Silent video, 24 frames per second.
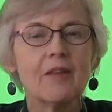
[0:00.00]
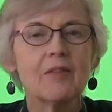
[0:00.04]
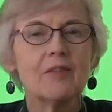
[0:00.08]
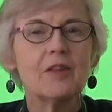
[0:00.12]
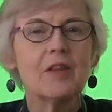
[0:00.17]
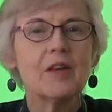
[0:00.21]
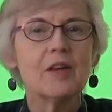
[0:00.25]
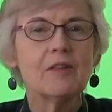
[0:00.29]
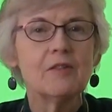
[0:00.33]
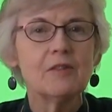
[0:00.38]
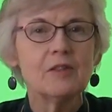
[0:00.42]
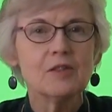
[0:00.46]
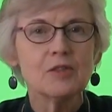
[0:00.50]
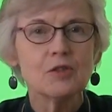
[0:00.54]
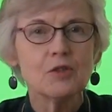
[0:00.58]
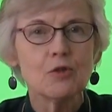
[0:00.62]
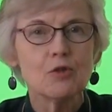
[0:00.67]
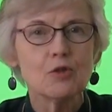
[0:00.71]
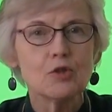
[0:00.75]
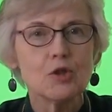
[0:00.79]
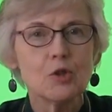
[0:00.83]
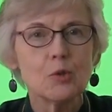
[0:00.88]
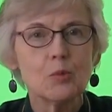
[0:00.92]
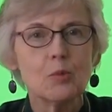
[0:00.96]
Then the
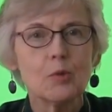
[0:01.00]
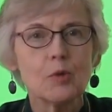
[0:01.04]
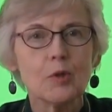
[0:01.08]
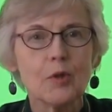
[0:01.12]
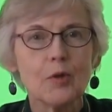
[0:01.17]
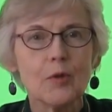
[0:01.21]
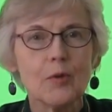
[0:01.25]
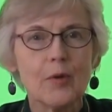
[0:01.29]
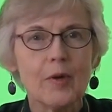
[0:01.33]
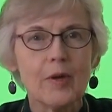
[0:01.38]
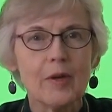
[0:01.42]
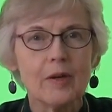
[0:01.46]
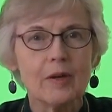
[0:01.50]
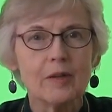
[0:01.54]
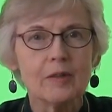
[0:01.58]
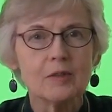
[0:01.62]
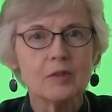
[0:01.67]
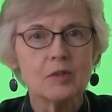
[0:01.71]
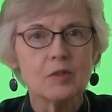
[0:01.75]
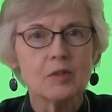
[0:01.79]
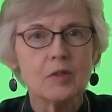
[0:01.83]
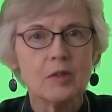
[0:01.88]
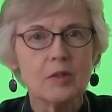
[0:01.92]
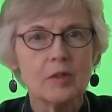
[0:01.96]
social worker
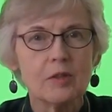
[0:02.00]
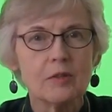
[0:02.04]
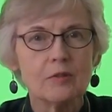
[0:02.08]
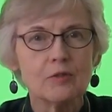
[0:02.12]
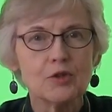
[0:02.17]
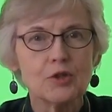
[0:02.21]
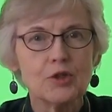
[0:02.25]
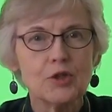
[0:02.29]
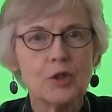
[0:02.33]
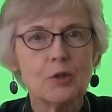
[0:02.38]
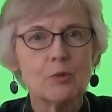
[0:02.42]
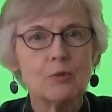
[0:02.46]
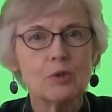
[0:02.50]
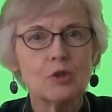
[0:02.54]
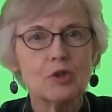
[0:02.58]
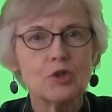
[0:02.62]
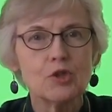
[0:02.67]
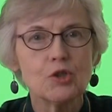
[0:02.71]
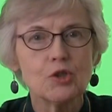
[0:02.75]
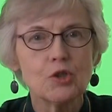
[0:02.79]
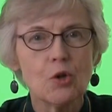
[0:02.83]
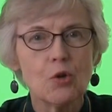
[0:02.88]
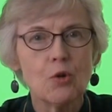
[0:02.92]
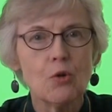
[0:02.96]
asked if she would
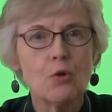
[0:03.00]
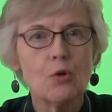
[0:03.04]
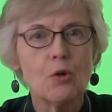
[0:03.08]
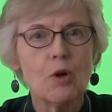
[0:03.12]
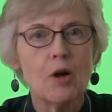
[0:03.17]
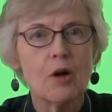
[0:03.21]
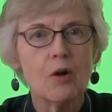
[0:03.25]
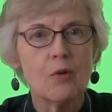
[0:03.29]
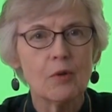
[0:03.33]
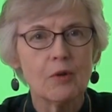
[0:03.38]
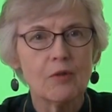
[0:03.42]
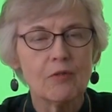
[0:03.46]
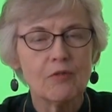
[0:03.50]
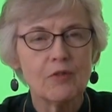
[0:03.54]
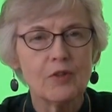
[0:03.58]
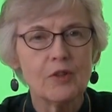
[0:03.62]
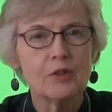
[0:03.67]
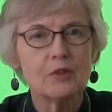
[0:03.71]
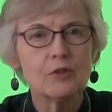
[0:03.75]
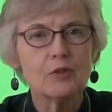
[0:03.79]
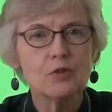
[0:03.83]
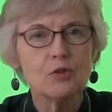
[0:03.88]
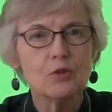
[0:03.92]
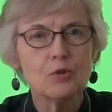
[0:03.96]
show how it
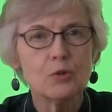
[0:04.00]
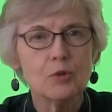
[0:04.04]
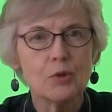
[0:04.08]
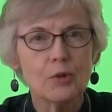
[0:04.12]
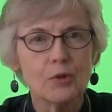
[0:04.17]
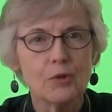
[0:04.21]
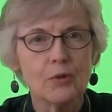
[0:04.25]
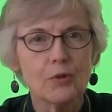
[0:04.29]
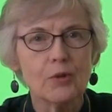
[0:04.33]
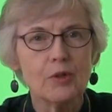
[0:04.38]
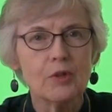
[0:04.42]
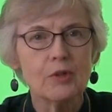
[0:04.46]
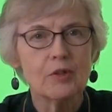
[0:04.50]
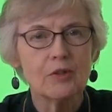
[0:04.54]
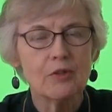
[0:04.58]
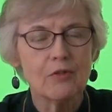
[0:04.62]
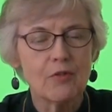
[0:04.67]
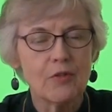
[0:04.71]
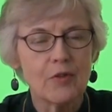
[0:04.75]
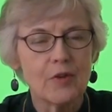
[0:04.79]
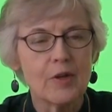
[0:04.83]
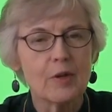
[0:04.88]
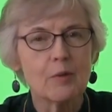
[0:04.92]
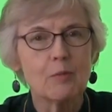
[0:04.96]
feels to her in the
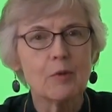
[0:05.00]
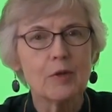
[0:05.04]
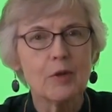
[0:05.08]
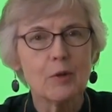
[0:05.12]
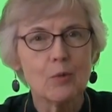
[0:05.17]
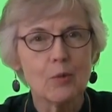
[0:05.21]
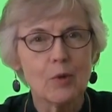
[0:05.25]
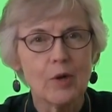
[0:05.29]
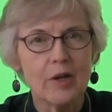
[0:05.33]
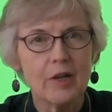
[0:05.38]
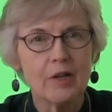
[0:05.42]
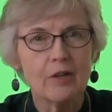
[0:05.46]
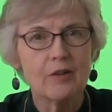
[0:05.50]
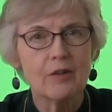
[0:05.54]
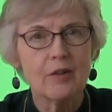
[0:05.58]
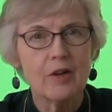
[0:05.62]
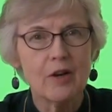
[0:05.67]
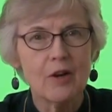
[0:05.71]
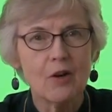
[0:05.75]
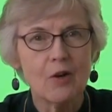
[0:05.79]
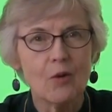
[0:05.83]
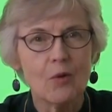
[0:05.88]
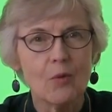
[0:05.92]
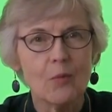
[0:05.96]
family right
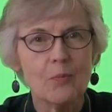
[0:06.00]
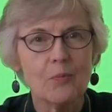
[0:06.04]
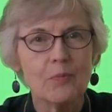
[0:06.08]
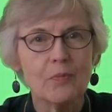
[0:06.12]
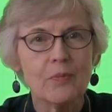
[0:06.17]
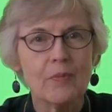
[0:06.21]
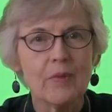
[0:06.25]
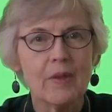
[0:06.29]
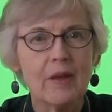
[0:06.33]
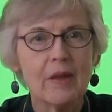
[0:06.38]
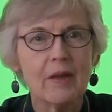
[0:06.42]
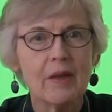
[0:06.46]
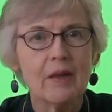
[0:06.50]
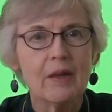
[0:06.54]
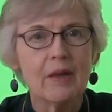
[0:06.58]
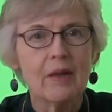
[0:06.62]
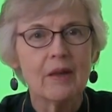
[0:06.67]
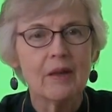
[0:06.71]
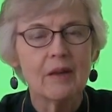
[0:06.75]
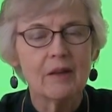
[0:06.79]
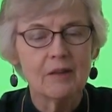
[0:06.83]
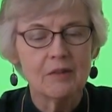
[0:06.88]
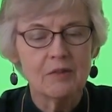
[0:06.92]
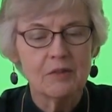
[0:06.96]
now.
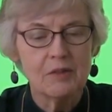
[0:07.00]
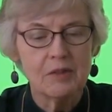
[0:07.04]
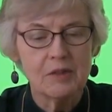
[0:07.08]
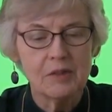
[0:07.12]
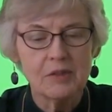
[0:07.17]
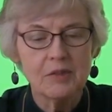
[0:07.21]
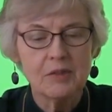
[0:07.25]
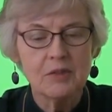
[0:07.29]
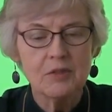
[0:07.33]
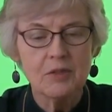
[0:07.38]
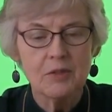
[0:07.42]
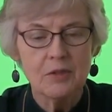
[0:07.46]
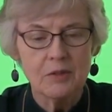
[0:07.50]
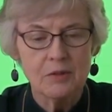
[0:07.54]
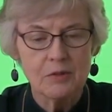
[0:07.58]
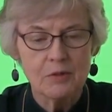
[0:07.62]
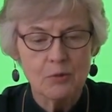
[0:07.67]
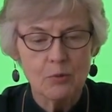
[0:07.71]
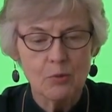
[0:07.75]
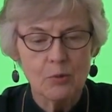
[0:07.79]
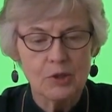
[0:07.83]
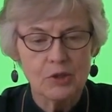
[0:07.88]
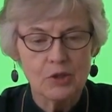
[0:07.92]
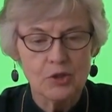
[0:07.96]
And this
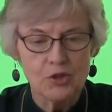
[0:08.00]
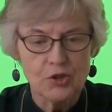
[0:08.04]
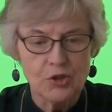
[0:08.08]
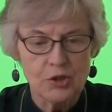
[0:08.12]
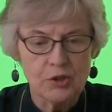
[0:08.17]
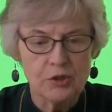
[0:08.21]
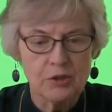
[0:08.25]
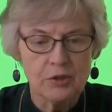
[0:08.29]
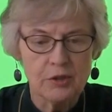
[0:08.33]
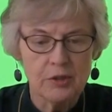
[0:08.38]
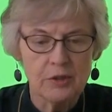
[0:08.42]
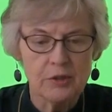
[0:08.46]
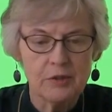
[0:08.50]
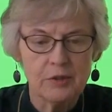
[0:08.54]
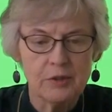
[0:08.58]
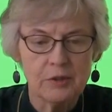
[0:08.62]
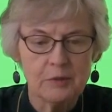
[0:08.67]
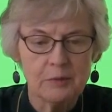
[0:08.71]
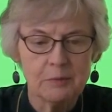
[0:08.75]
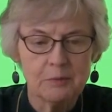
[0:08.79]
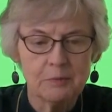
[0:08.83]
is what she did.